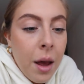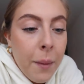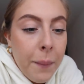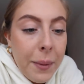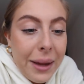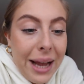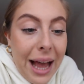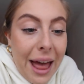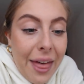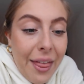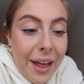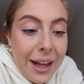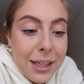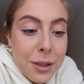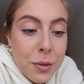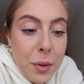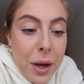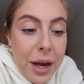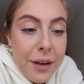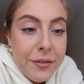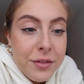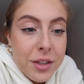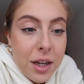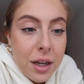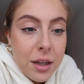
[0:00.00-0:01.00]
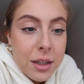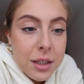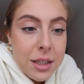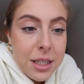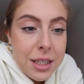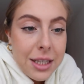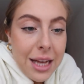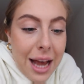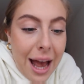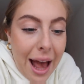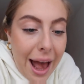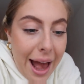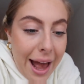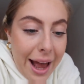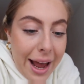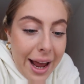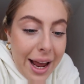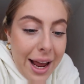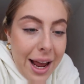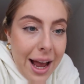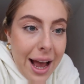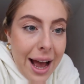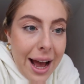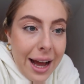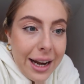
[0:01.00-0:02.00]
but yeah, that's what I've done
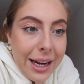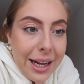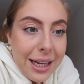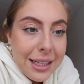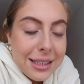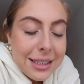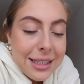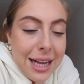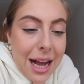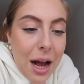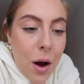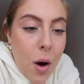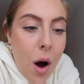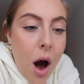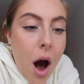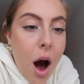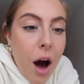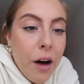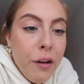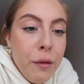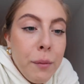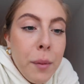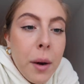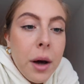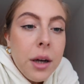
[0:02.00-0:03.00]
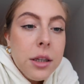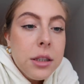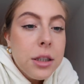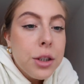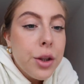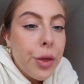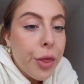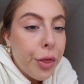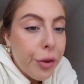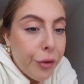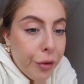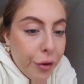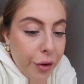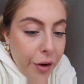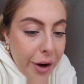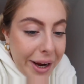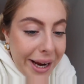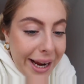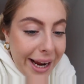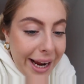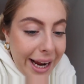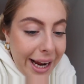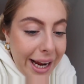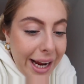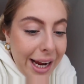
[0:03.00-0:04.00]
today, and it is now half past
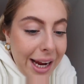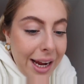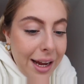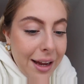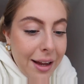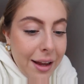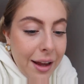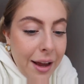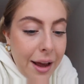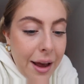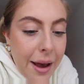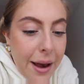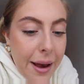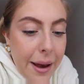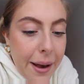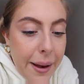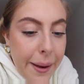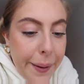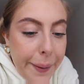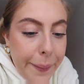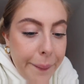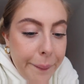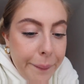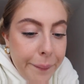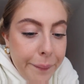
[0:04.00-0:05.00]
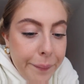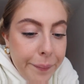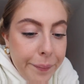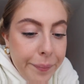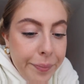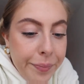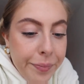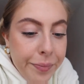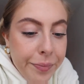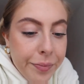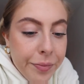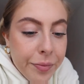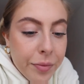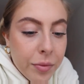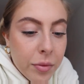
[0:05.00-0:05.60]
three. Um,